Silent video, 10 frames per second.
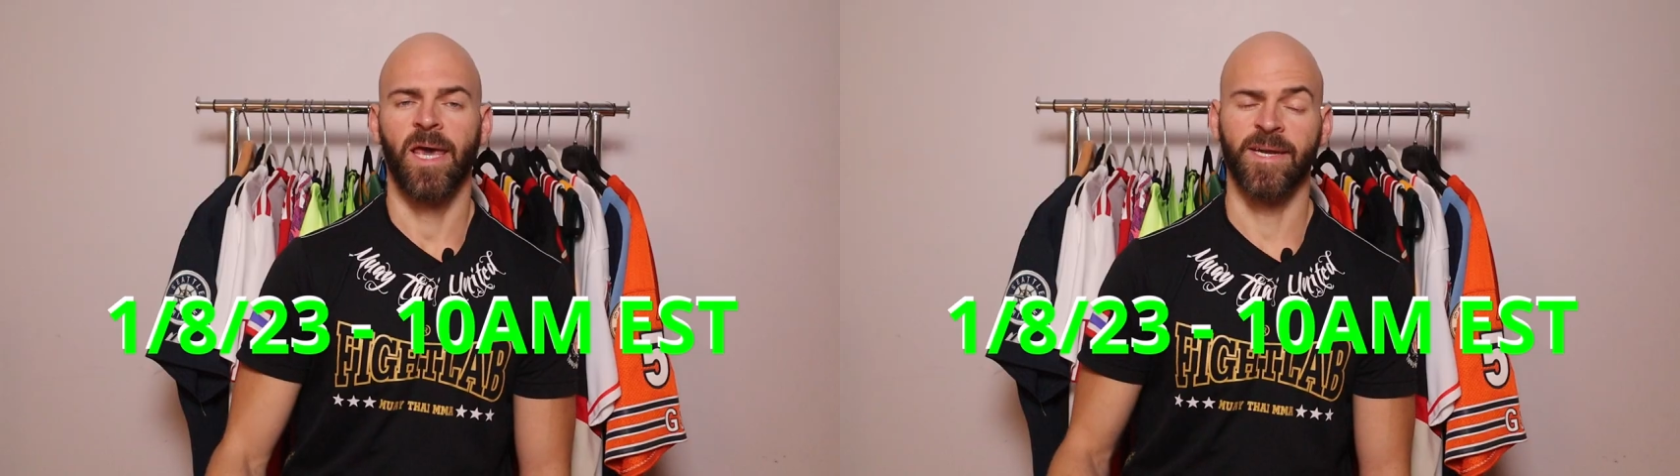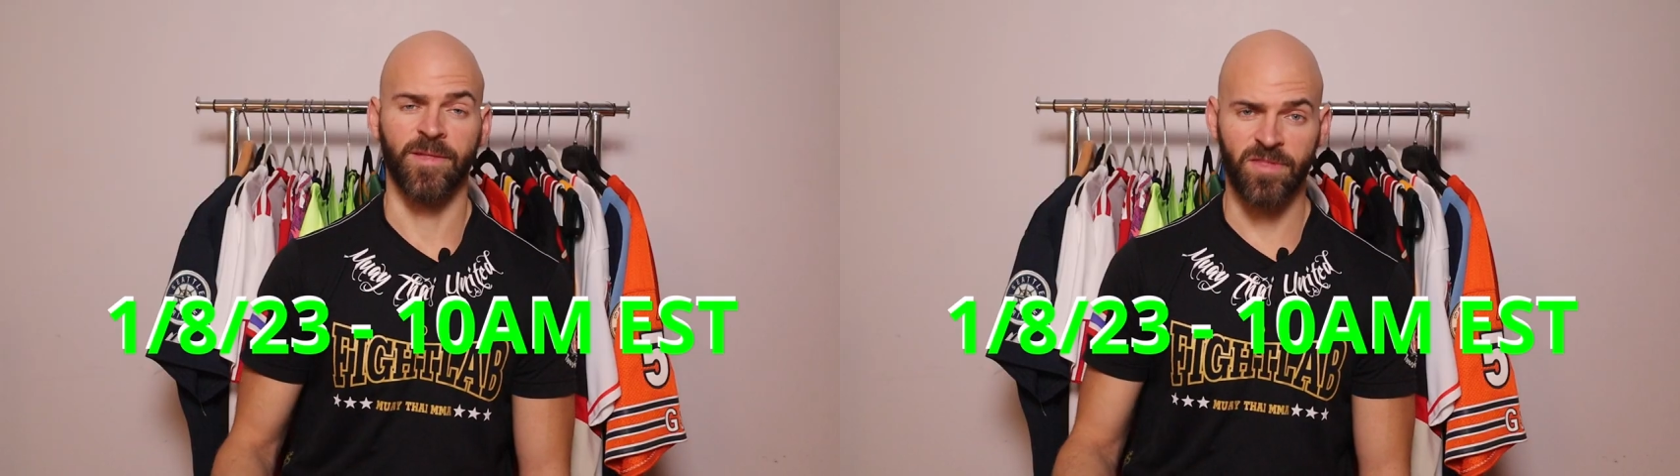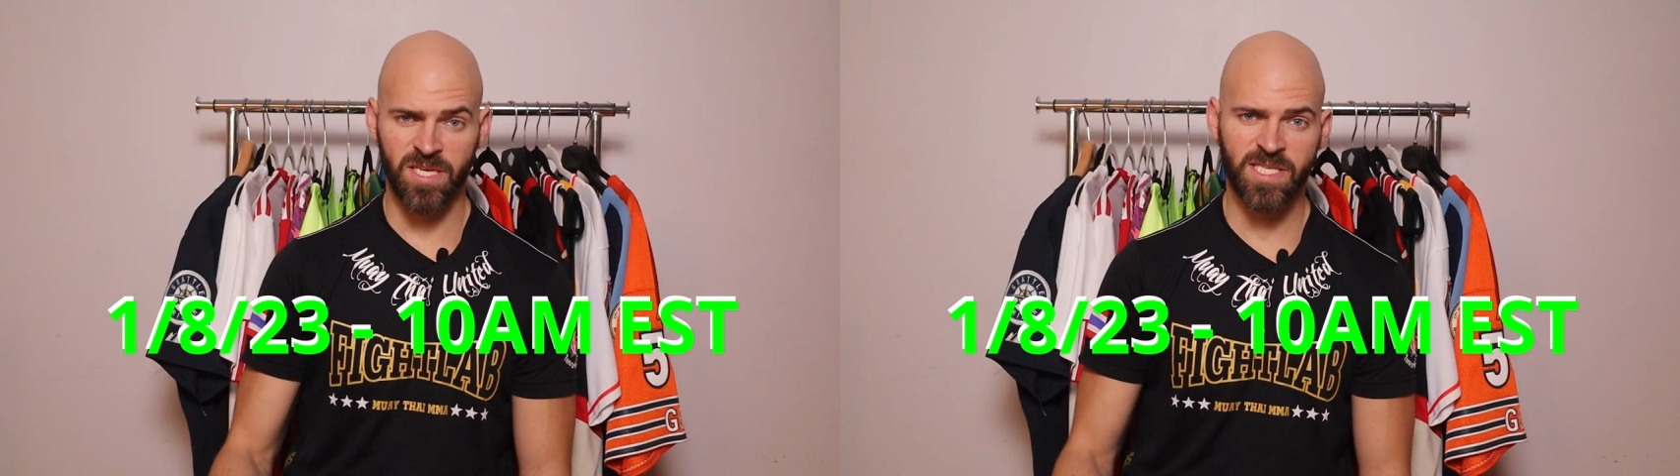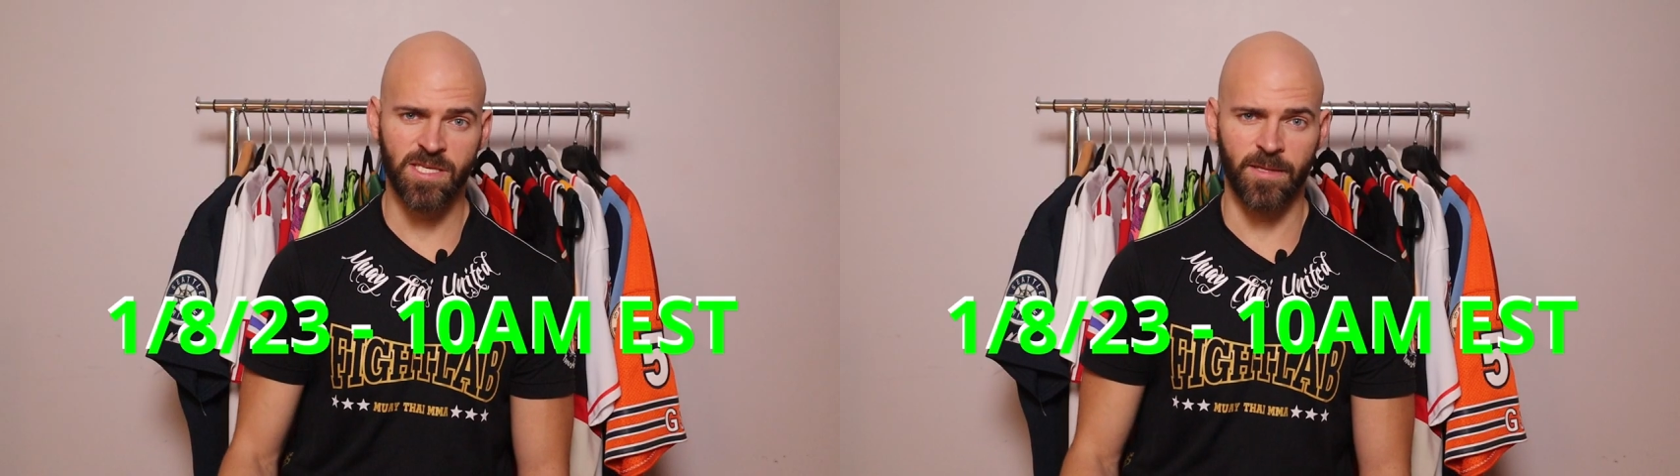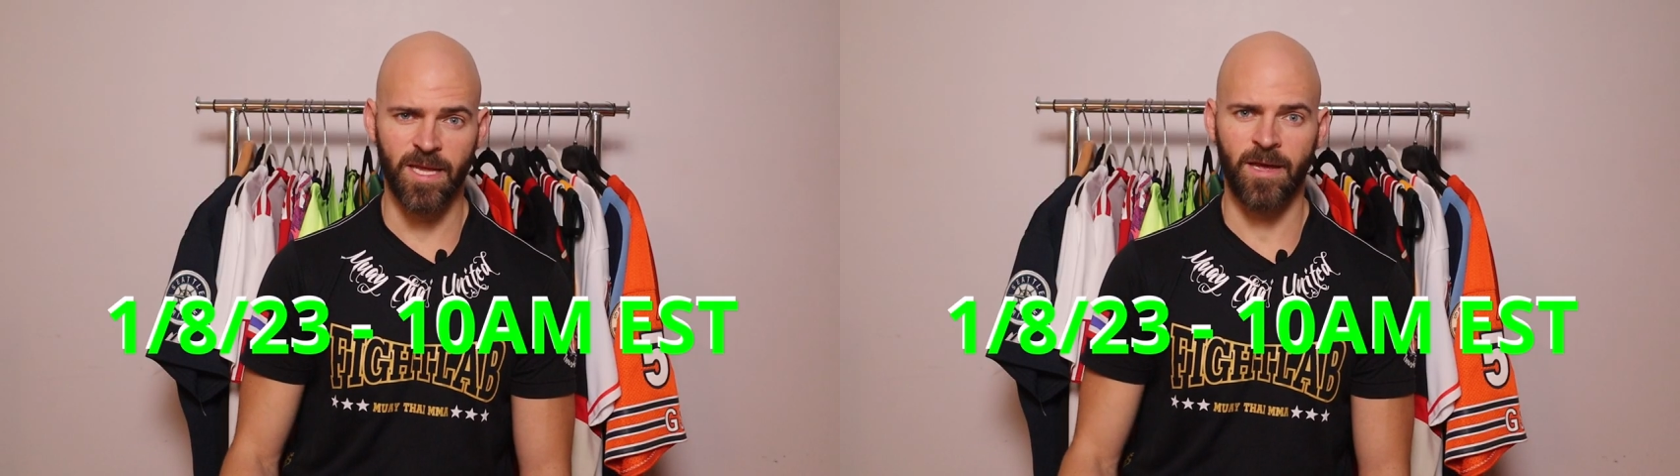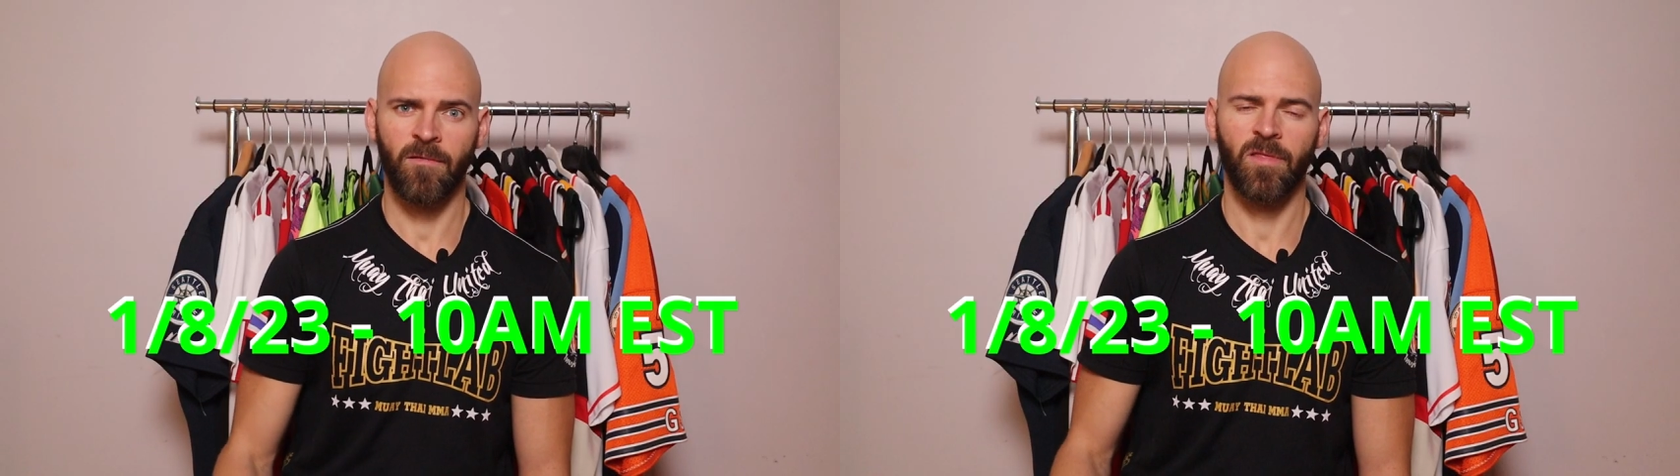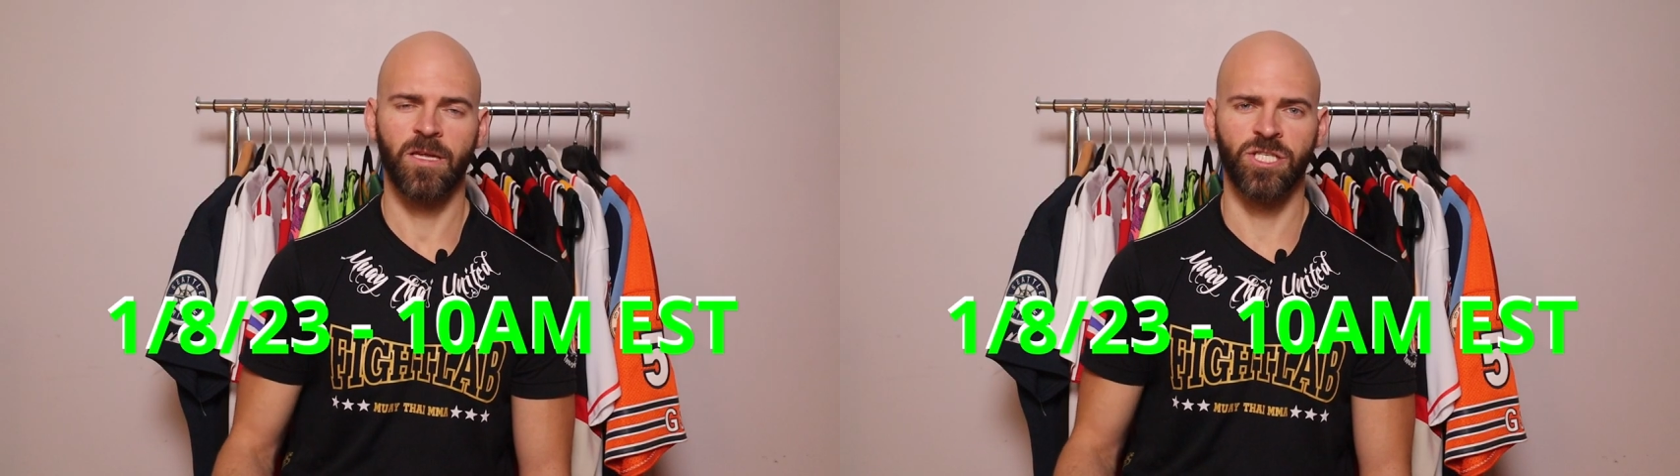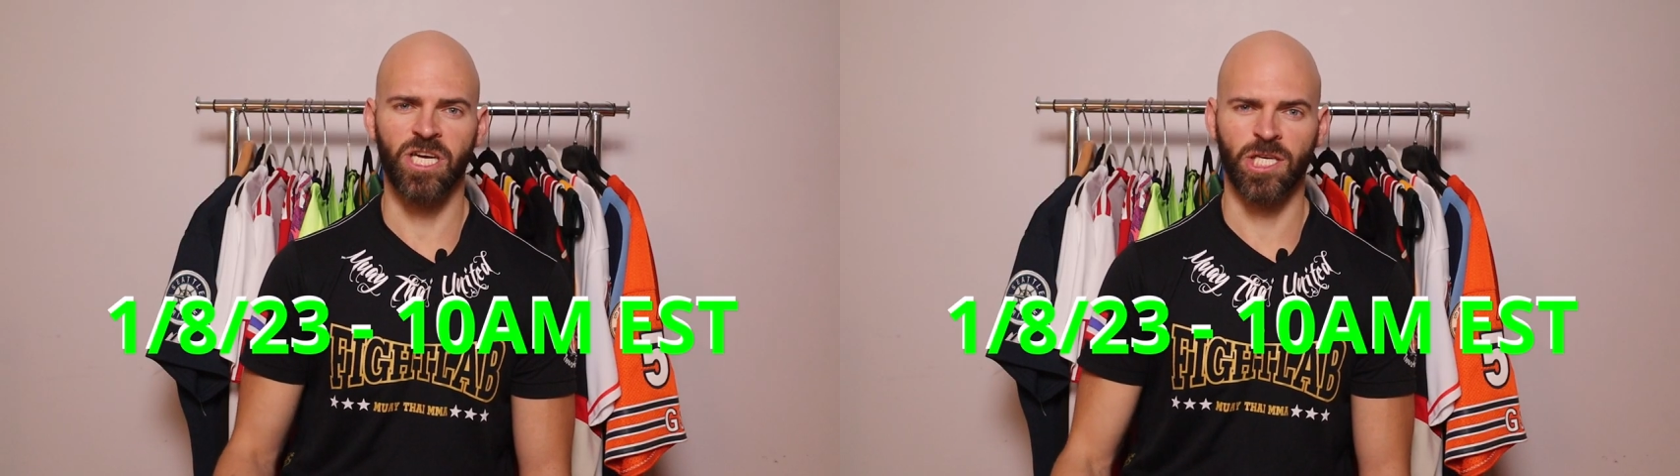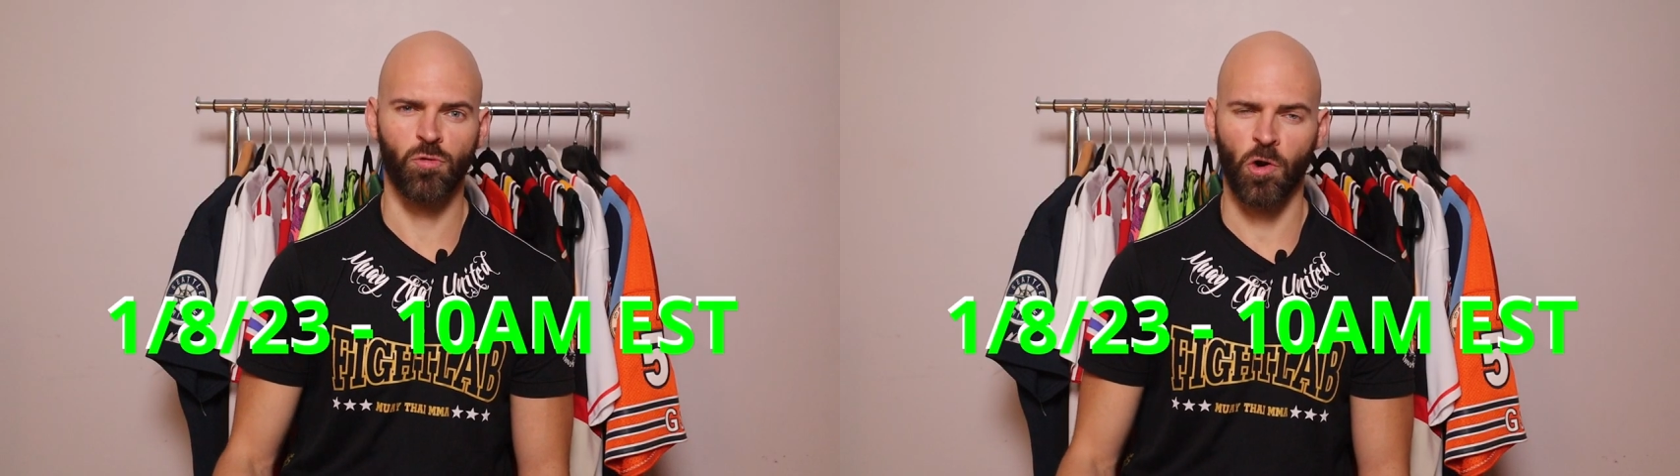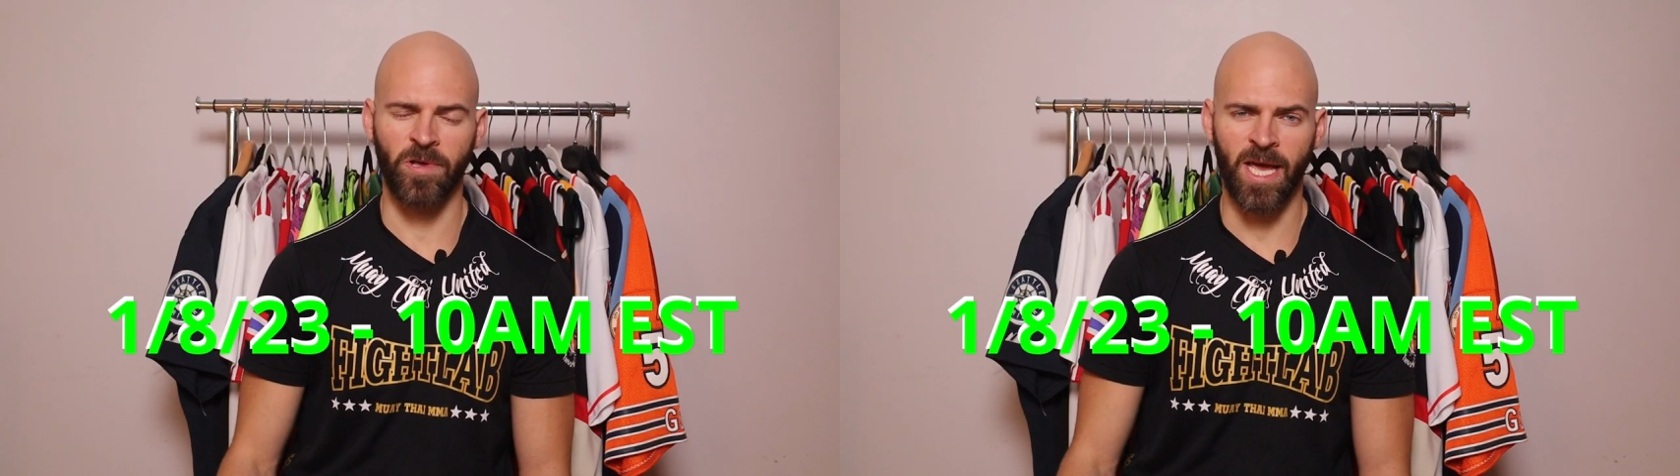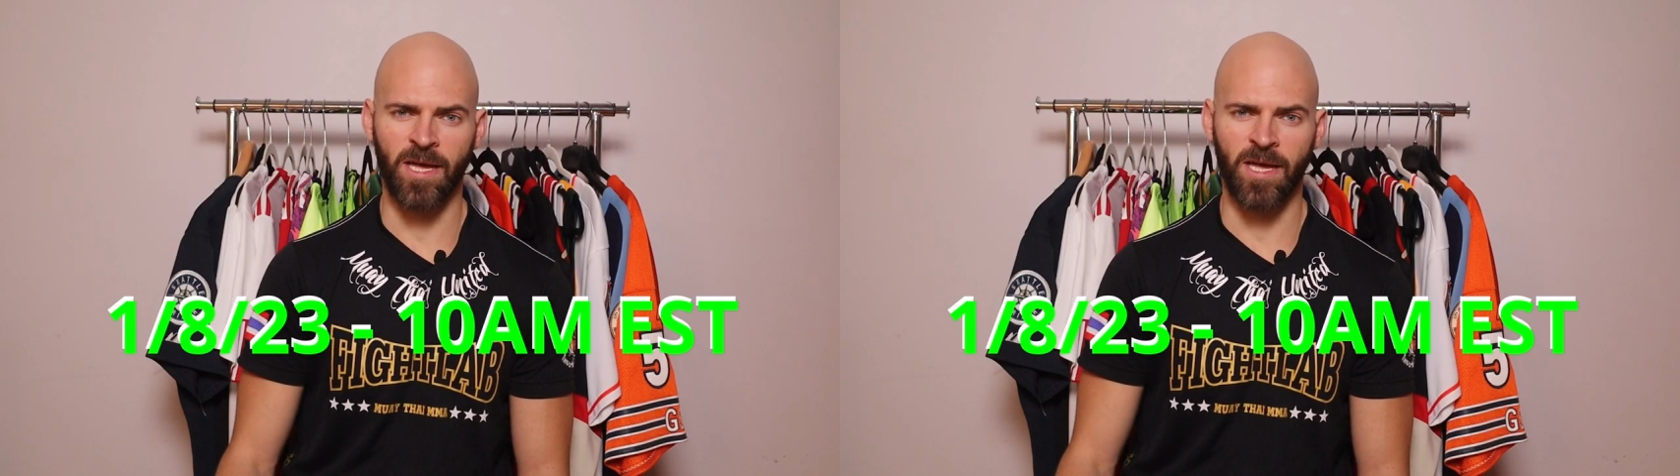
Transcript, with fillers: And on this Sunday, January